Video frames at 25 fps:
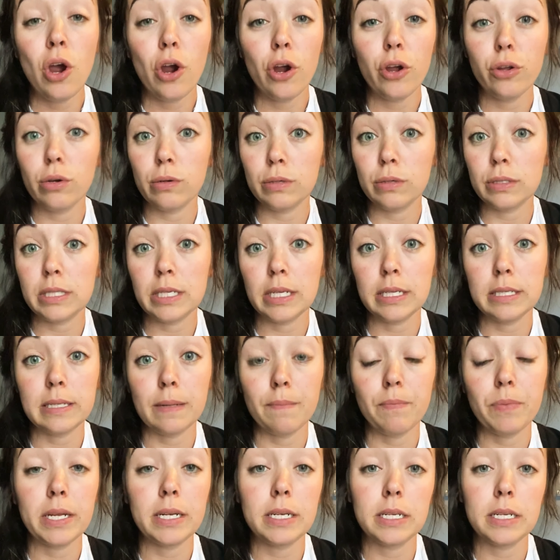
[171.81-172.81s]
or you don't say
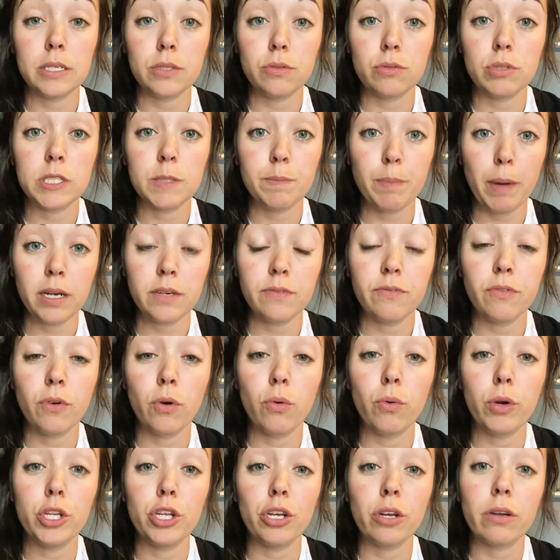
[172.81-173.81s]
something
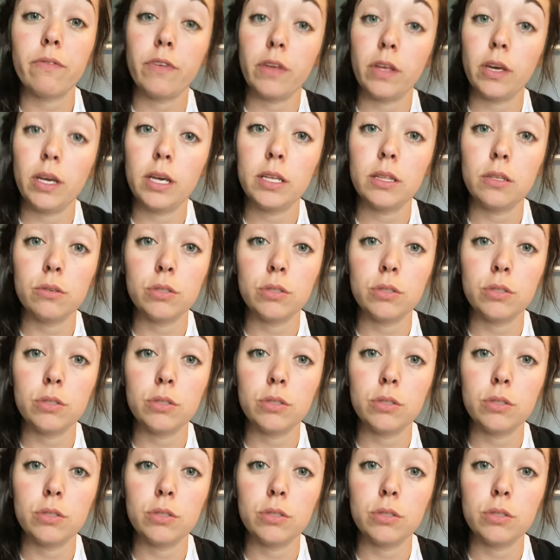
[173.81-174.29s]
disrespectful when you're feeling